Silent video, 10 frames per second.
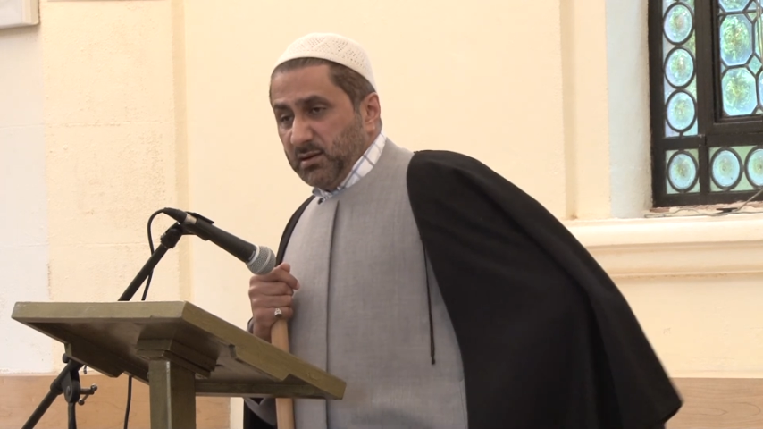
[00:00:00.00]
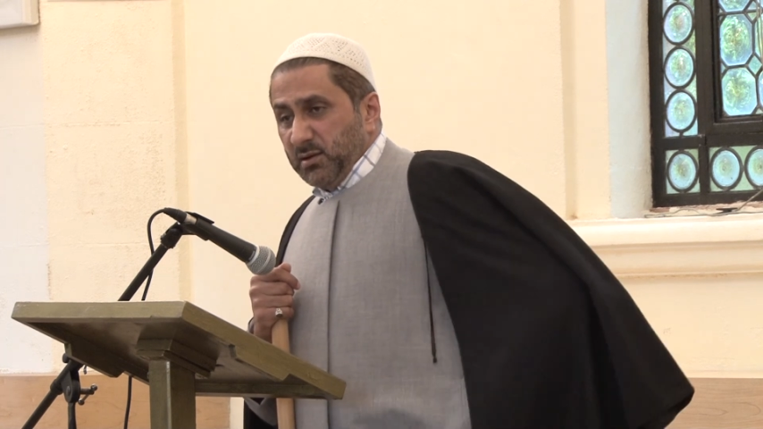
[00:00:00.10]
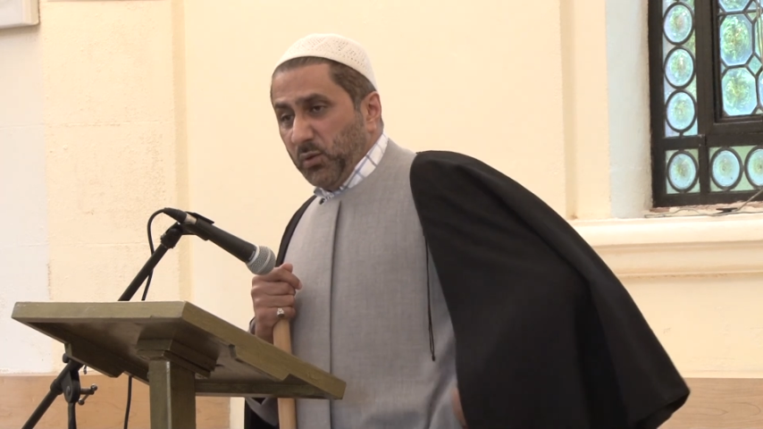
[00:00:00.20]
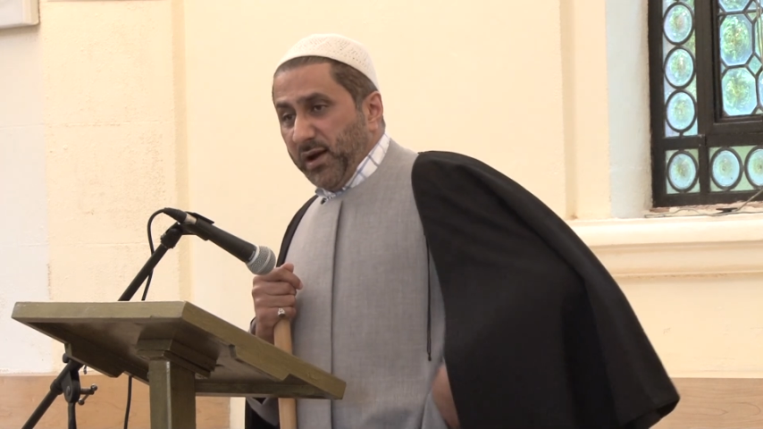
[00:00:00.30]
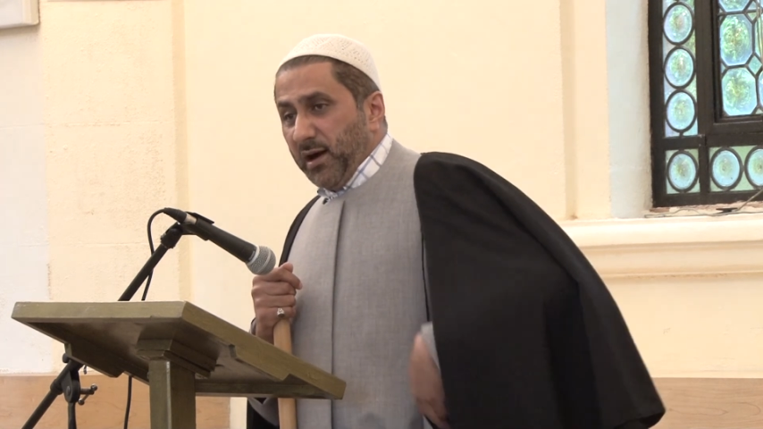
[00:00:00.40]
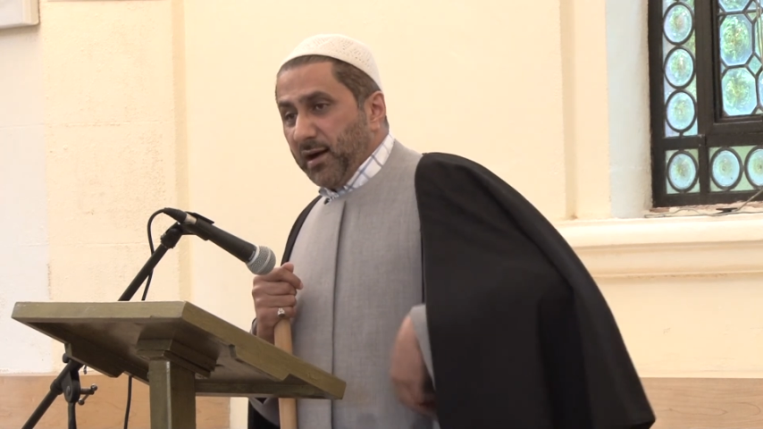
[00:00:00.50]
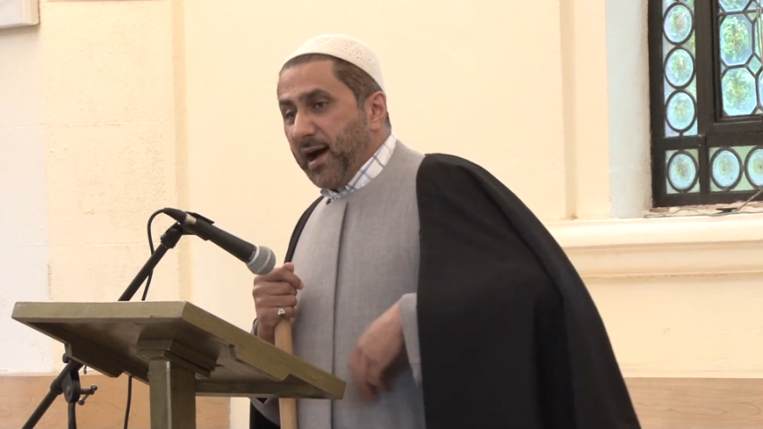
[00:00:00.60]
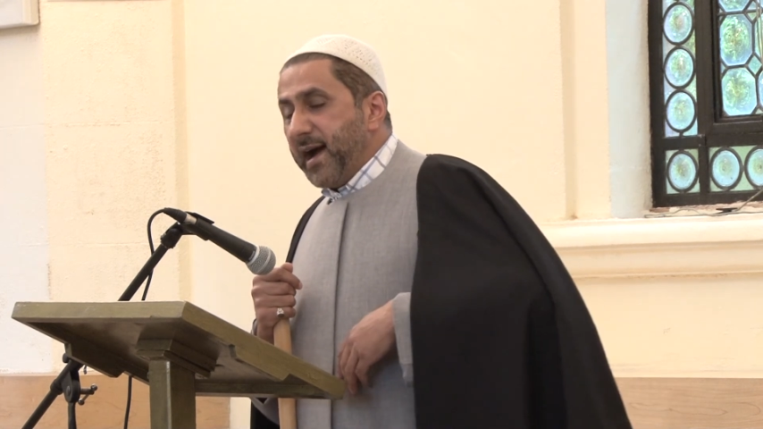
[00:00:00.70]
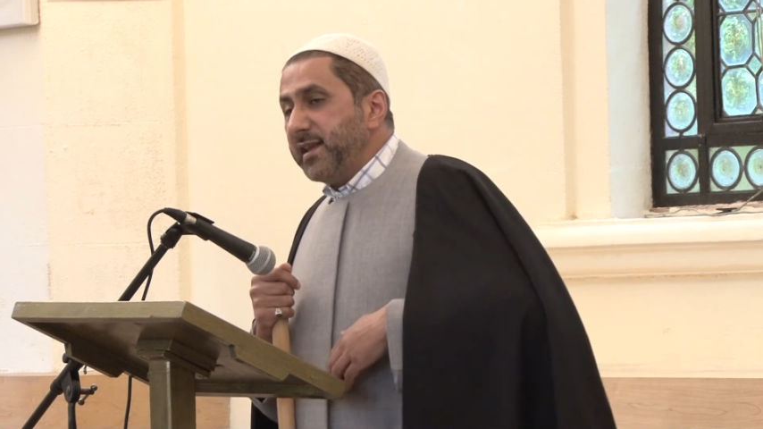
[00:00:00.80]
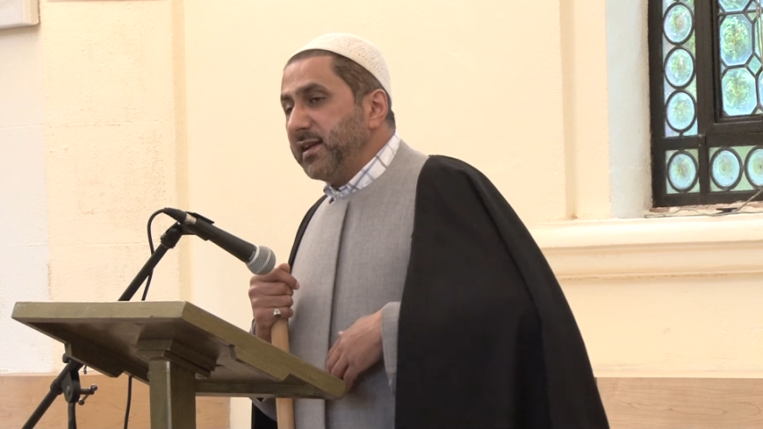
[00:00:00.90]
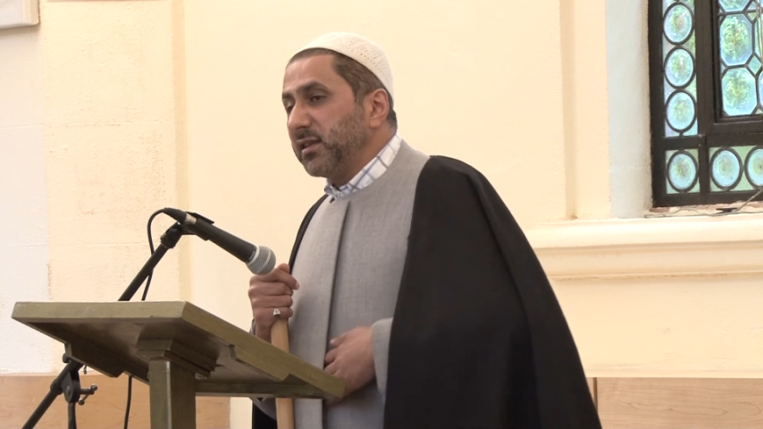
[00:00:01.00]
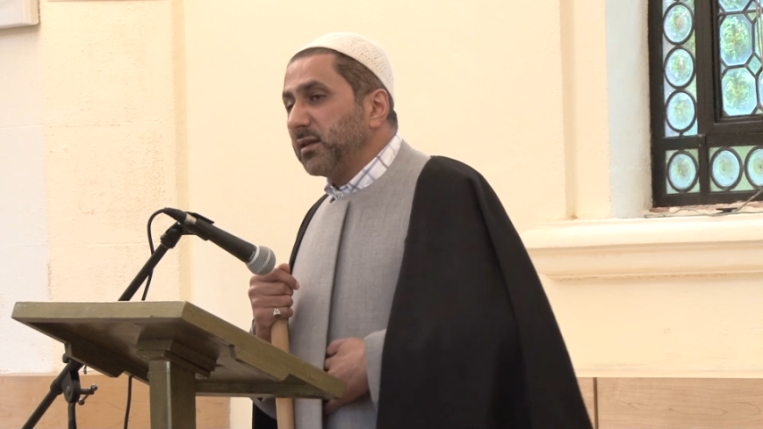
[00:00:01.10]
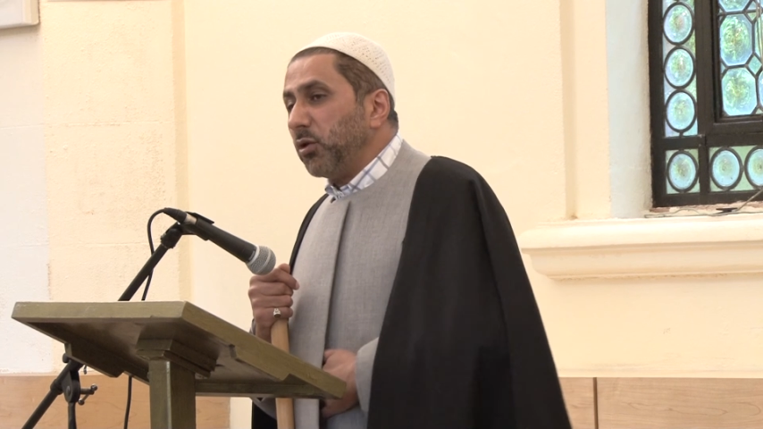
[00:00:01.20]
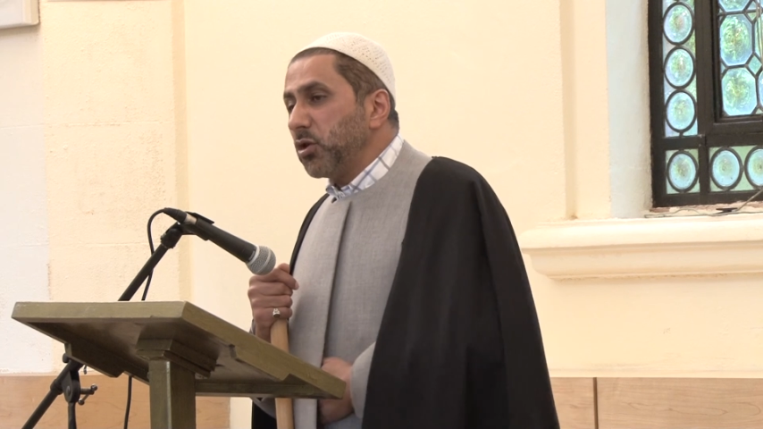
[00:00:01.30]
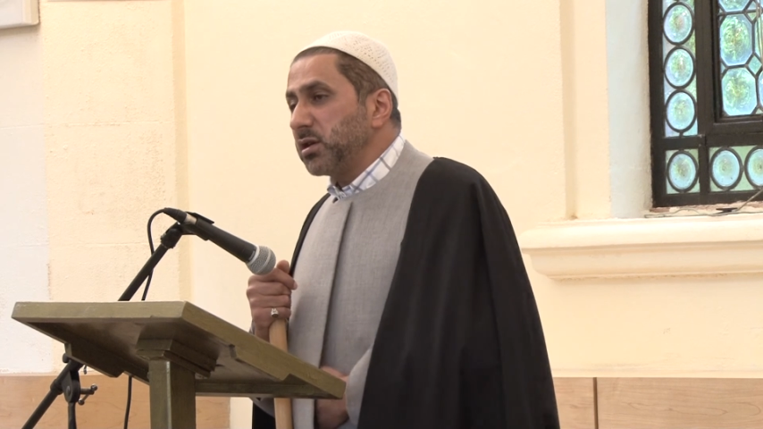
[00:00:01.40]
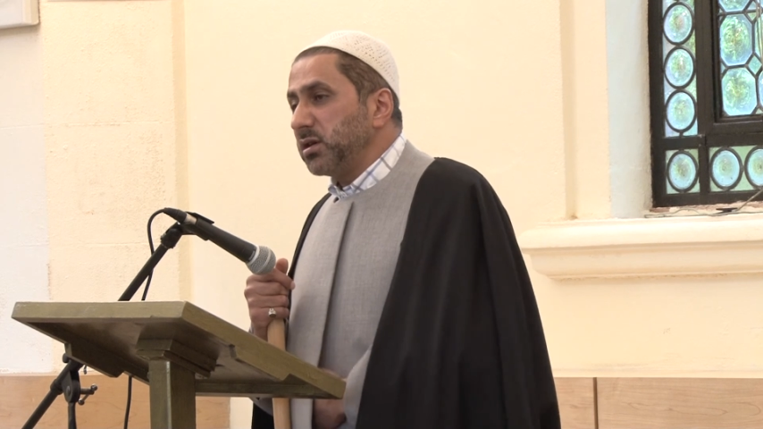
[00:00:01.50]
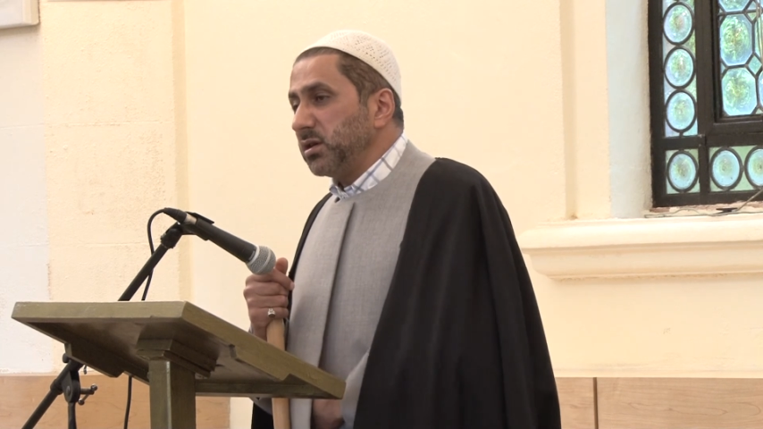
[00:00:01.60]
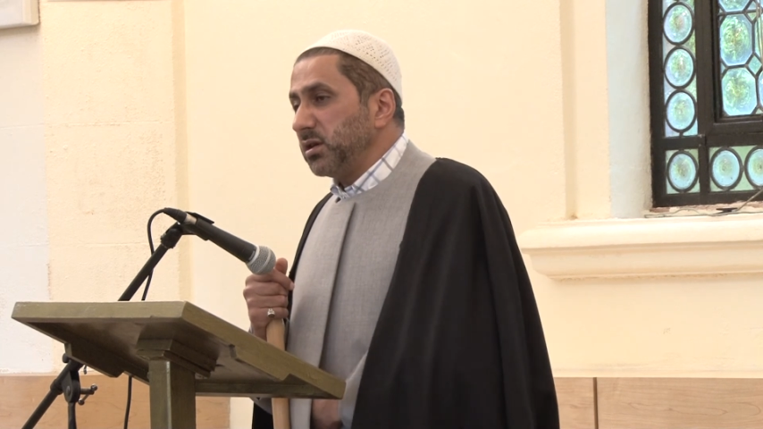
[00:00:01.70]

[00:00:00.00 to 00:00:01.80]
We are hiding the book